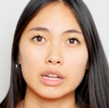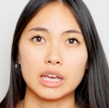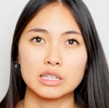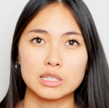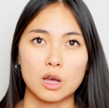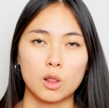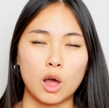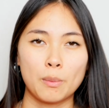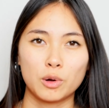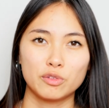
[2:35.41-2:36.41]
it's a
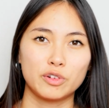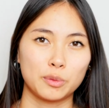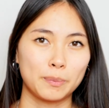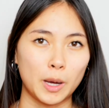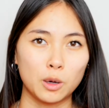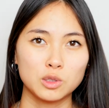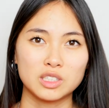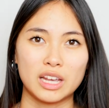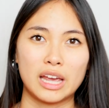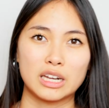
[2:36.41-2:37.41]
lot more
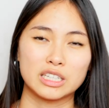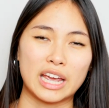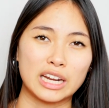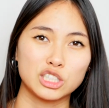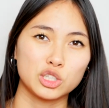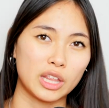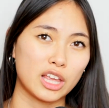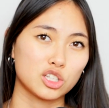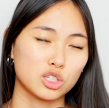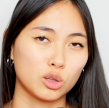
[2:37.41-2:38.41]
verbose and getting to
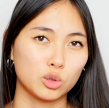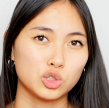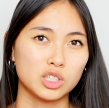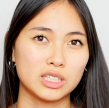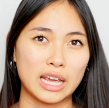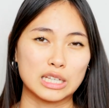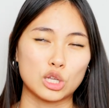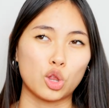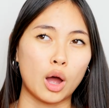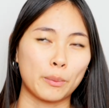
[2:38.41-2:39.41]
the solution takes
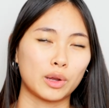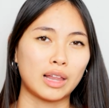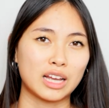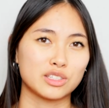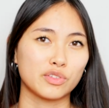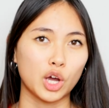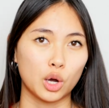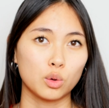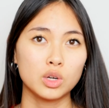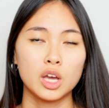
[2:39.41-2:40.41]
a lot more lines of
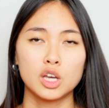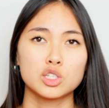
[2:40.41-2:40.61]
code.